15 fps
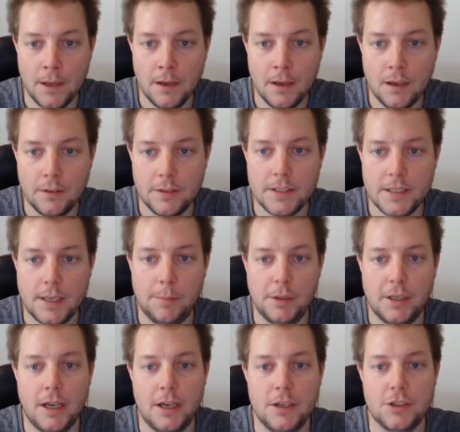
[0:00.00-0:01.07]
This
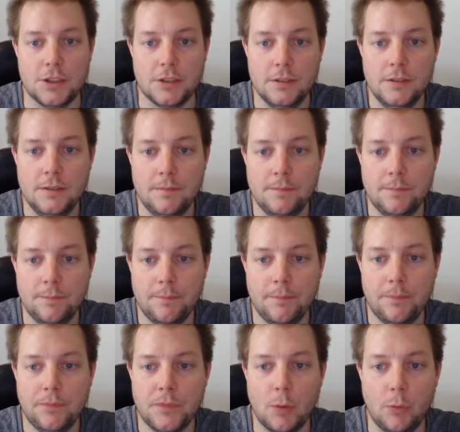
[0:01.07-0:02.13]
application
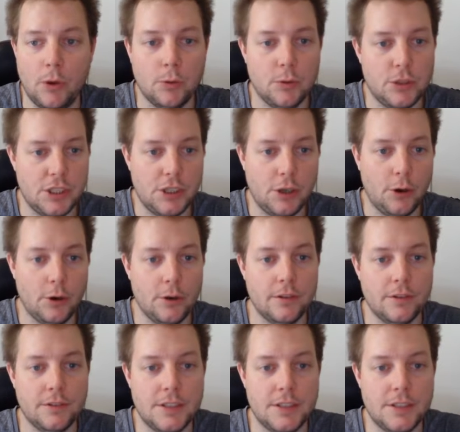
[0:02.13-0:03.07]
will decode